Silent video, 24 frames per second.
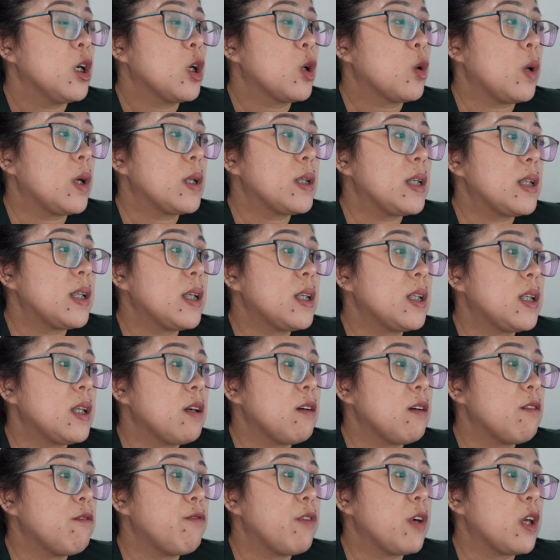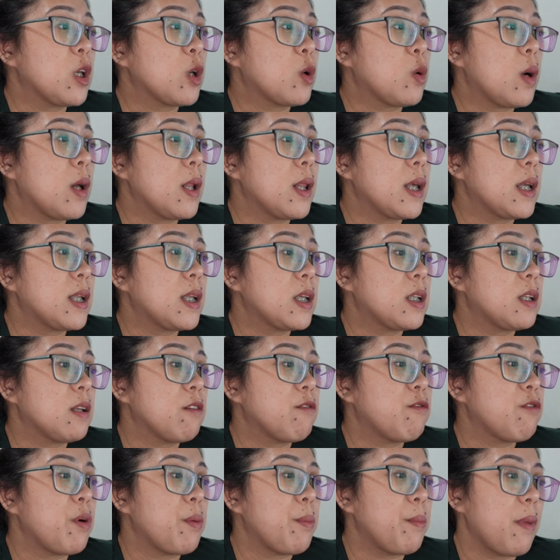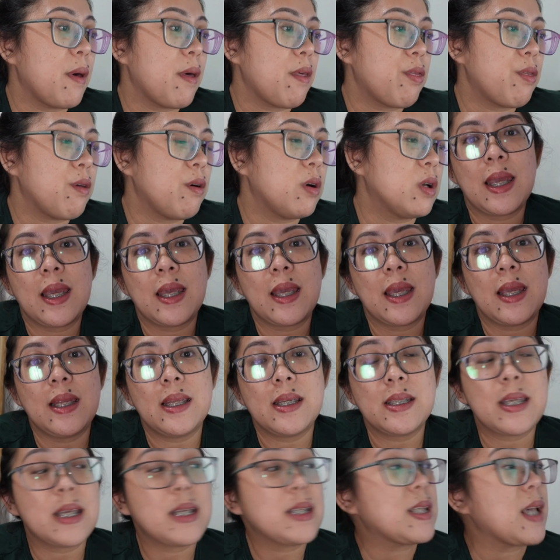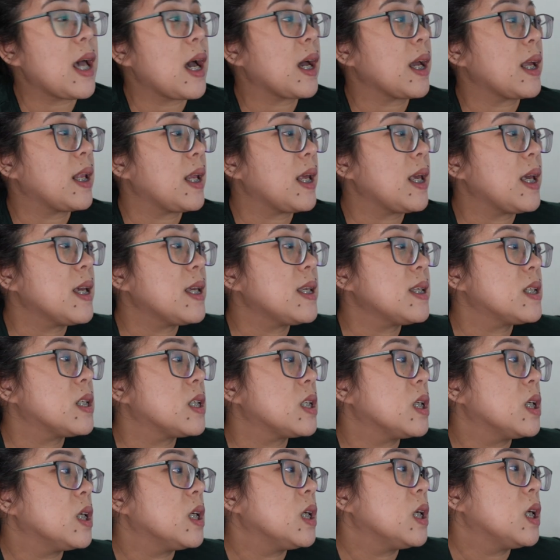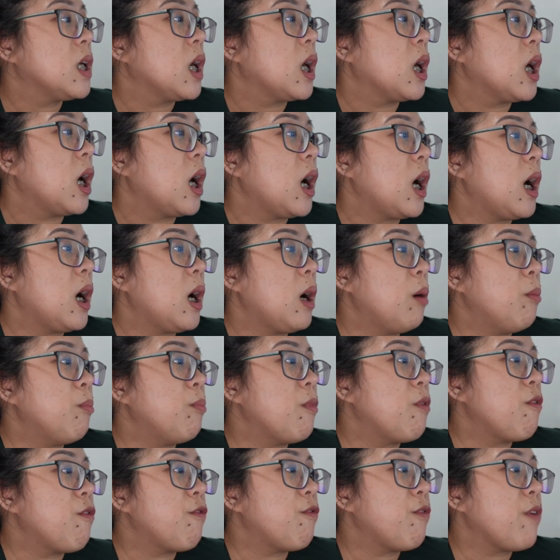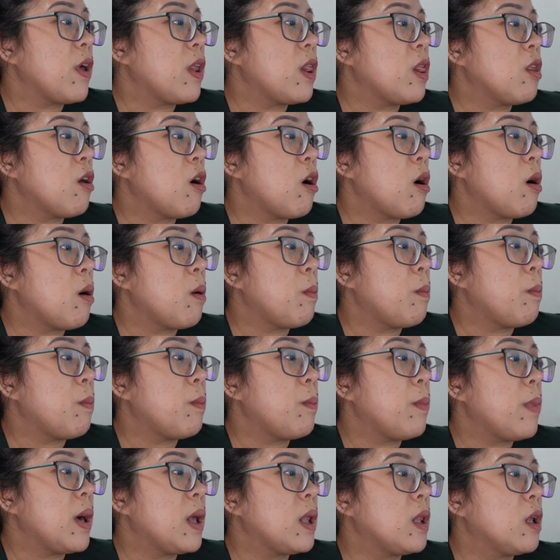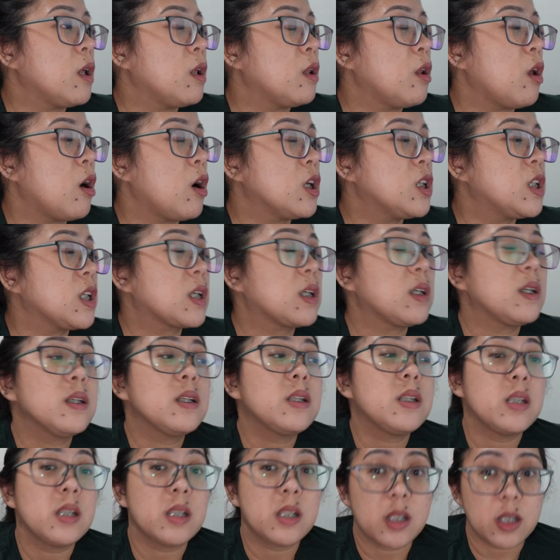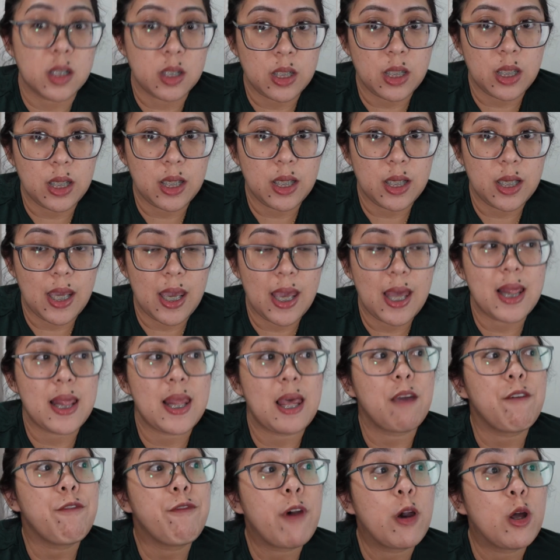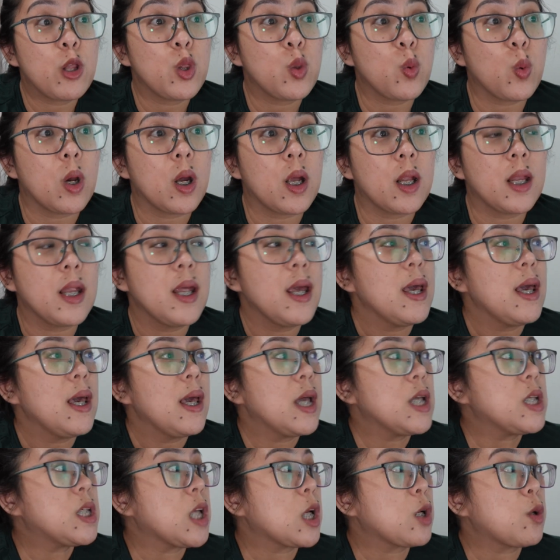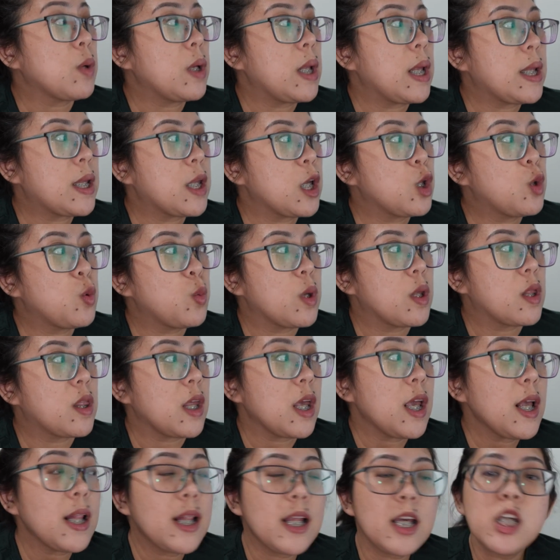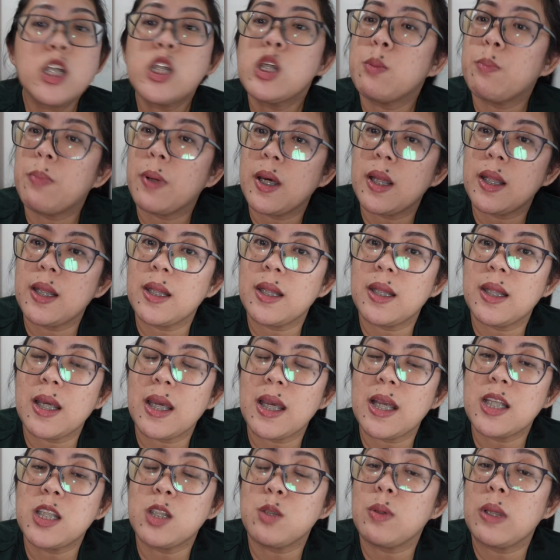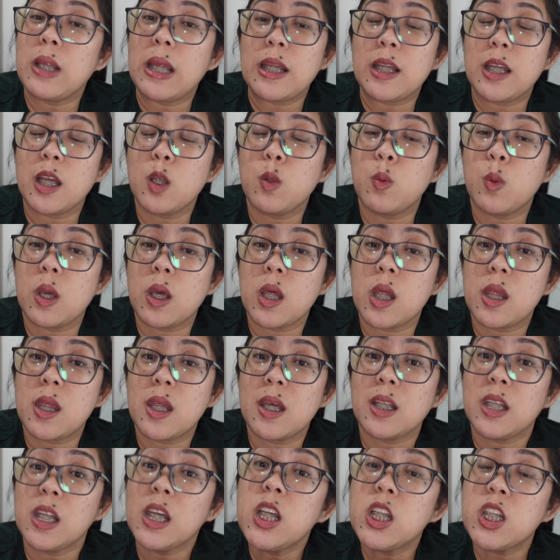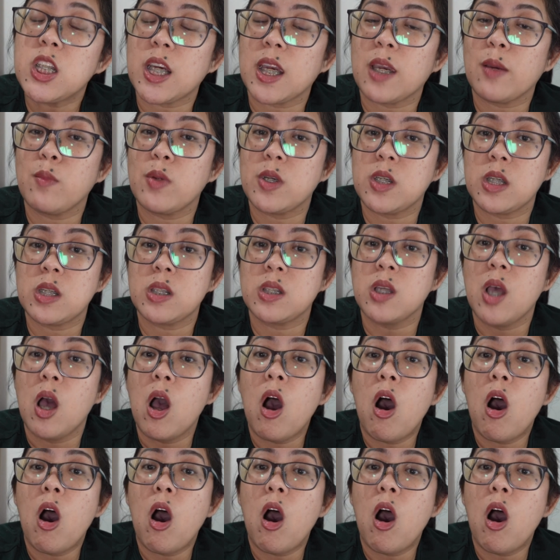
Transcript: quantitative and qualitative method. in a science akin is um, phenomenological study. And I found one. It's not related with English, but it's related with teaching, which is